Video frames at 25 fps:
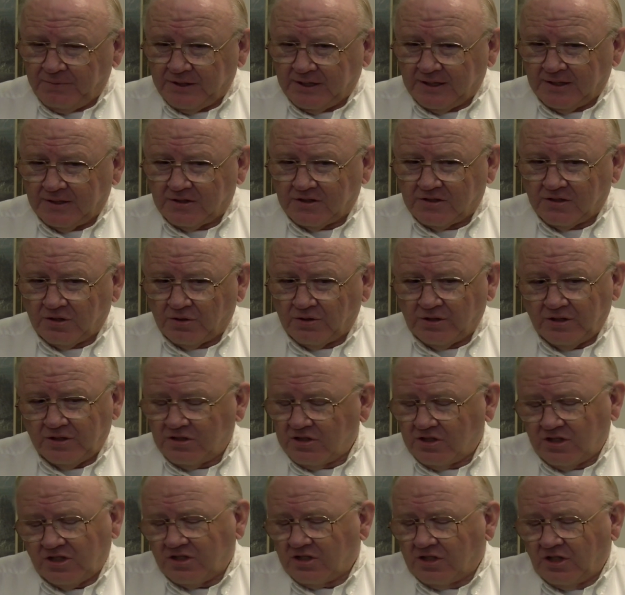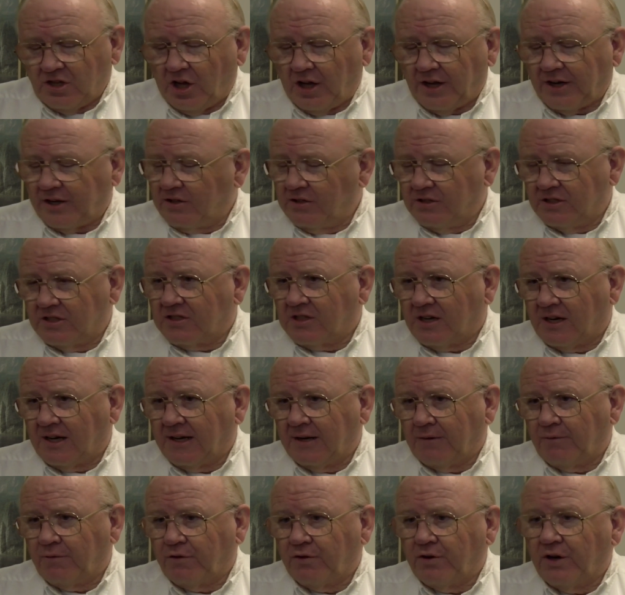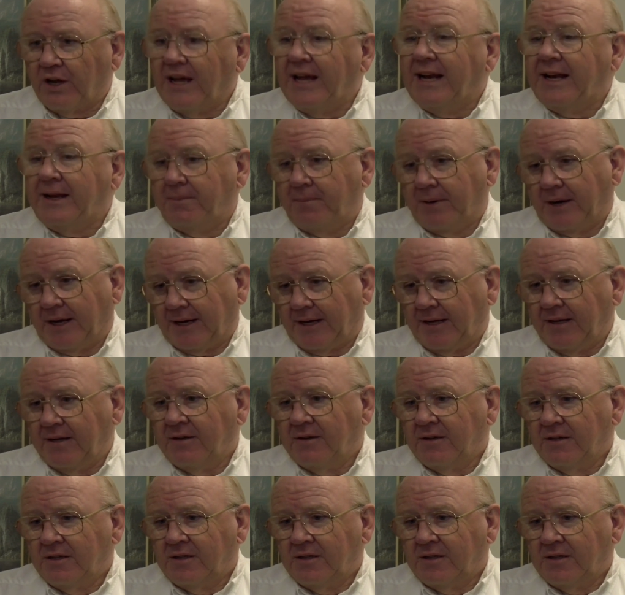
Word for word: And so, this is just not a good time for anybody